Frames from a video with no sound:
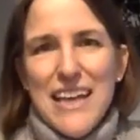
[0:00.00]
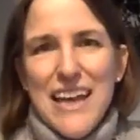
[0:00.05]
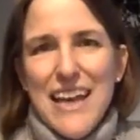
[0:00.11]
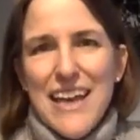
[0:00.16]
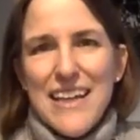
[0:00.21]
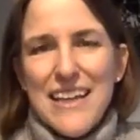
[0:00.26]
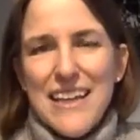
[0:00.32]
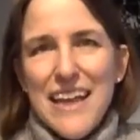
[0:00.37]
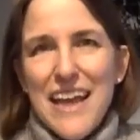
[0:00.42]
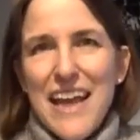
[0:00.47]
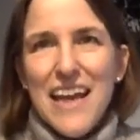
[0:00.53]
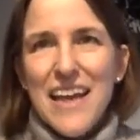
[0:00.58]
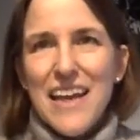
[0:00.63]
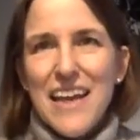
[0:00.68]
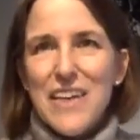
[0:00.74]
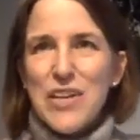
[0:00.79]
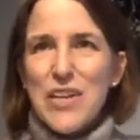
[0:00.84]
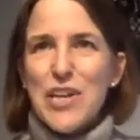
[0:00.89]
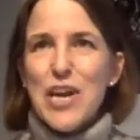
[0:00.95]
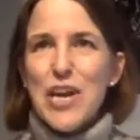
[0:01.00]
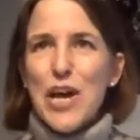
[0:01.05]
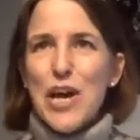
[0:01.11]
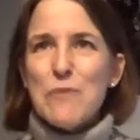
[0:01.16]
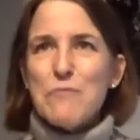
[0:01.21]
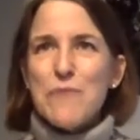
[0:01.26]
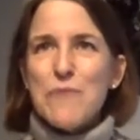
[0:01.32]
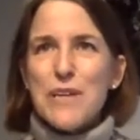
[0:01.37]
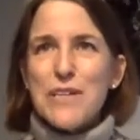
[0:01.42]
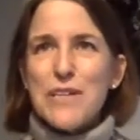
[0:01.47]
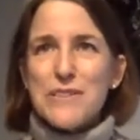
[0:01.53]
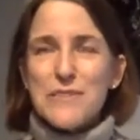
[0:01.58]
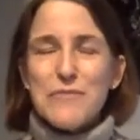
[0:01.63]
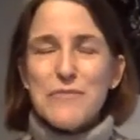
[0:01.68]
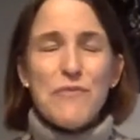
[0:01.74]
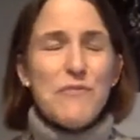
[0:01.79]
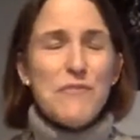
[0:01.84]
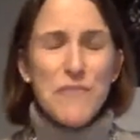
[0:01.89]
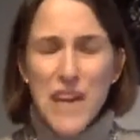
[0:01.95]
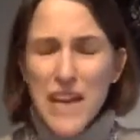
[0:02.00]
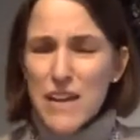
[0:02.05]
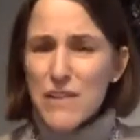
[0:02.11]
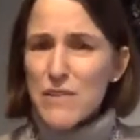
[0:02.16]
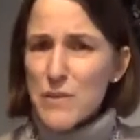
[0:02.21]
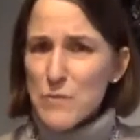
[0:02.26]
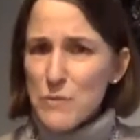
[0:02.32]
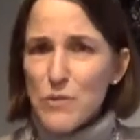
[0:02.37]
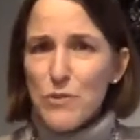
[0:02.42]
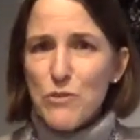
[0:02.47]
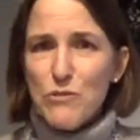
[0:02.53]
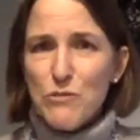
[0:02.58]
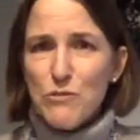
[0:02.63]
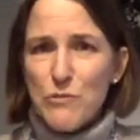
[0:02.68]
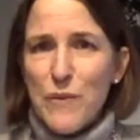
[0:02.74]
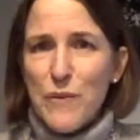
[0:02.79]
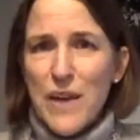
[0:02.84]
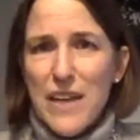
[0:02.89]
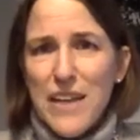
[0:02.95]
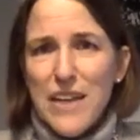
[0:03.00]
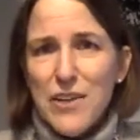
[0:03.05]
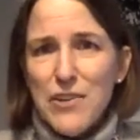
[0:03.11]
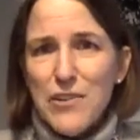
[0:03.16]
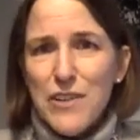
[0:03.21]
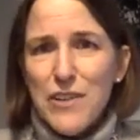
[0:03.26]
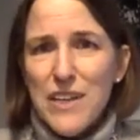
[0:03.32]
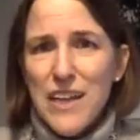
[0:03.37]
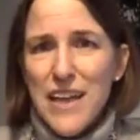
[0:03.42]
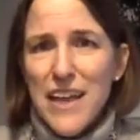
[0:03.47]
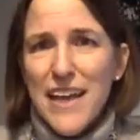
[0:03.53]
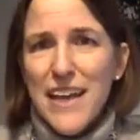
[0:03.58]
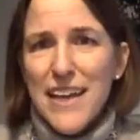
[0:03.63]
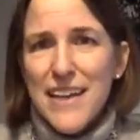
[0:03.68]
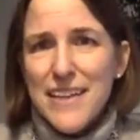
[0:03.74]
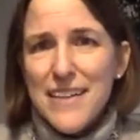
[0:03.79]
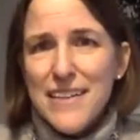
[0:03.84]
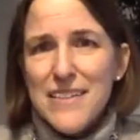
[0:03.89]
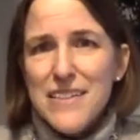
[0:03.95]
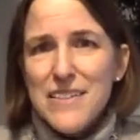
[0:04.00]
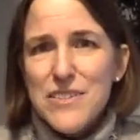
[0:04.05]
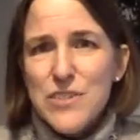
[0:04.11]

And I'm very moved by hearing Anne